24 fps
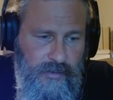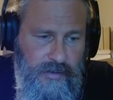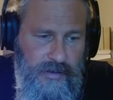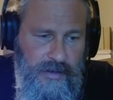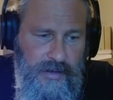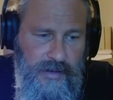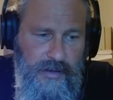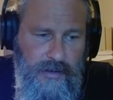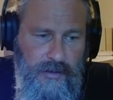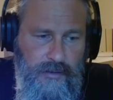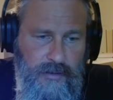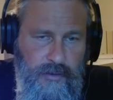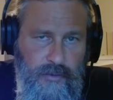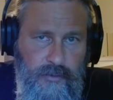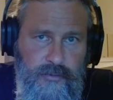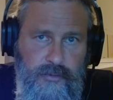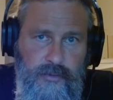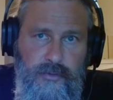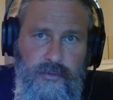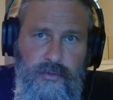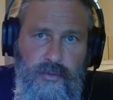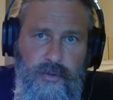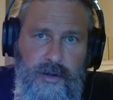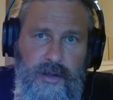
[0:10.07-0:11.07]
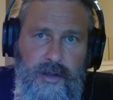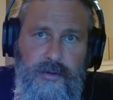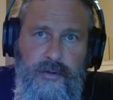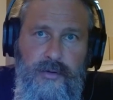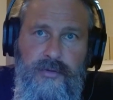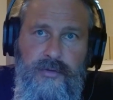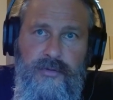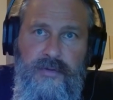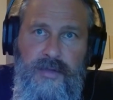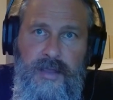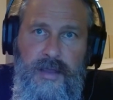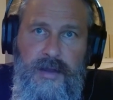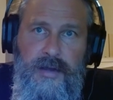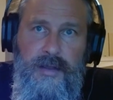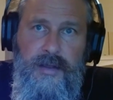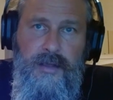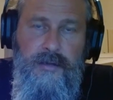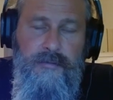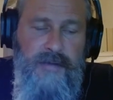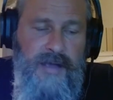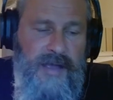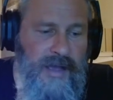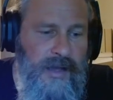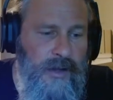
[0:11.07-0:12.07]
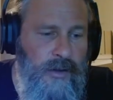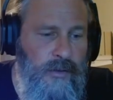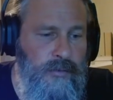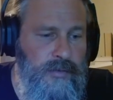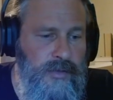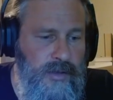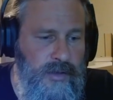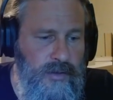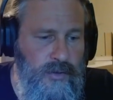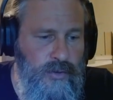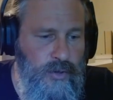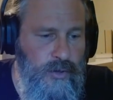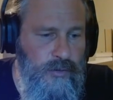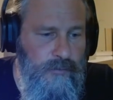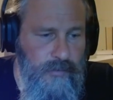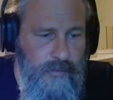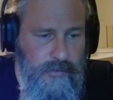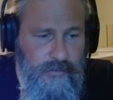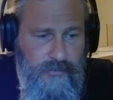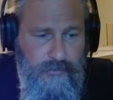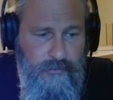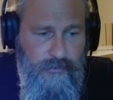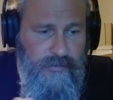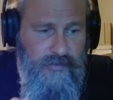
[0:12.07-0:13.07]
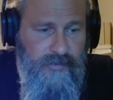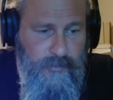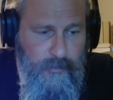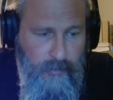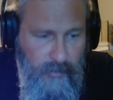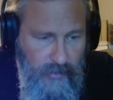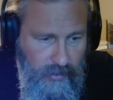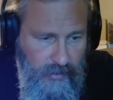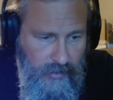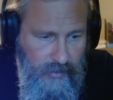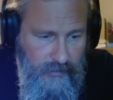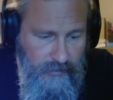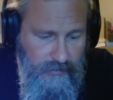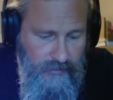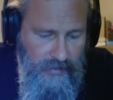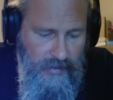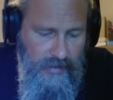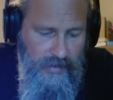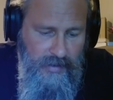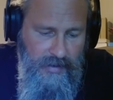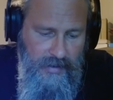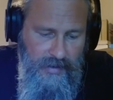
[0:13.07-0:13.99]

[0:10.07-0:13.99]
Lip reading: You're getting closer to an understanding of how the universe responds.